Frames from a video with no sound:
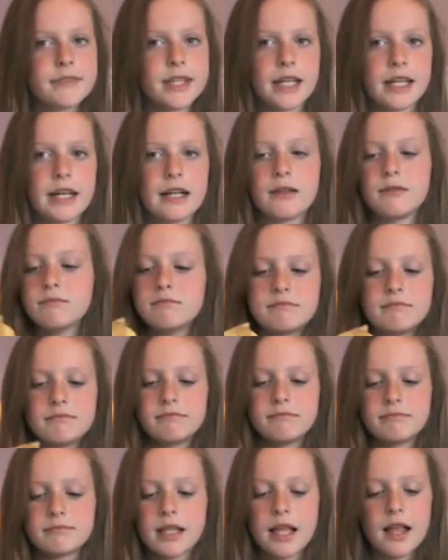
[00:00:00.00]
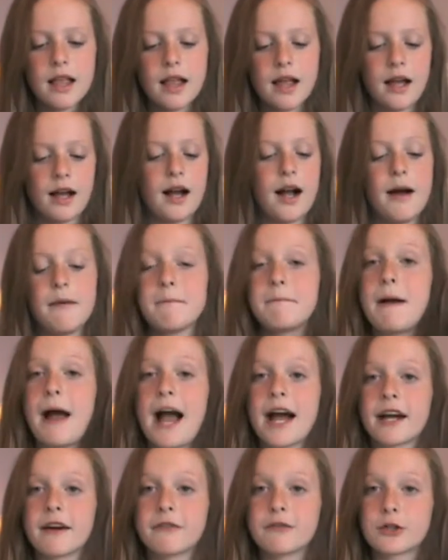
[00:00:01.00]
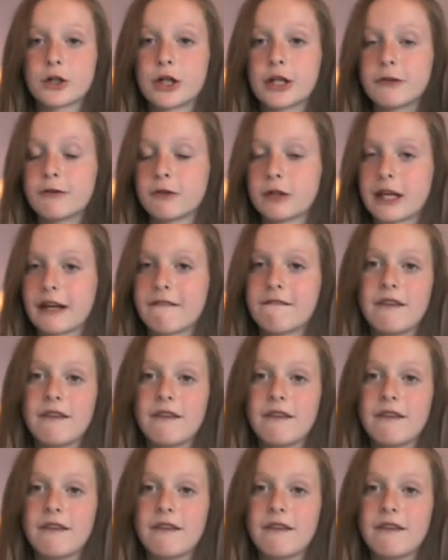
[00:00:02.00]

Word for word: you know, um, pack of thirty for like